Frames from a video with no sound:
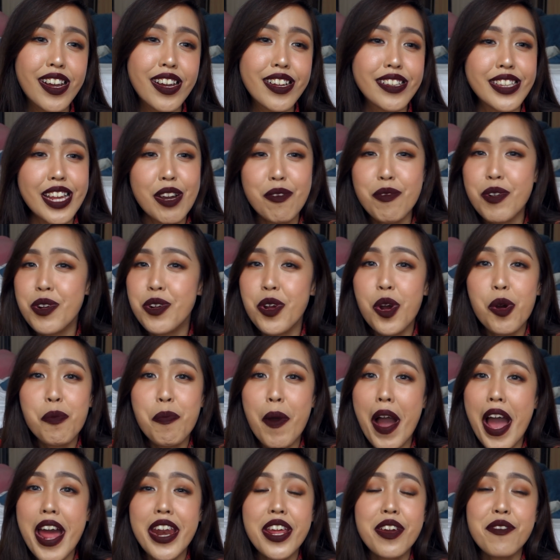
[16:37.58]
There were no
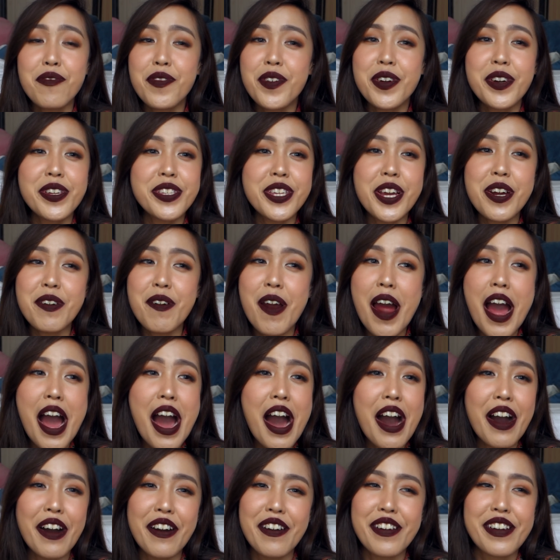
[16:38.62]
paddy fields
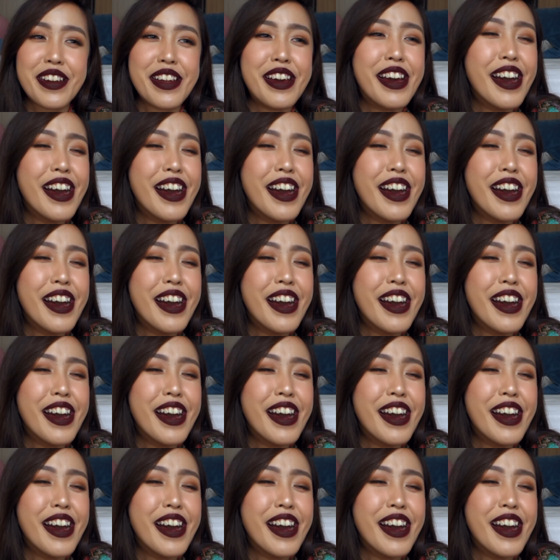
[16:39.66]
around.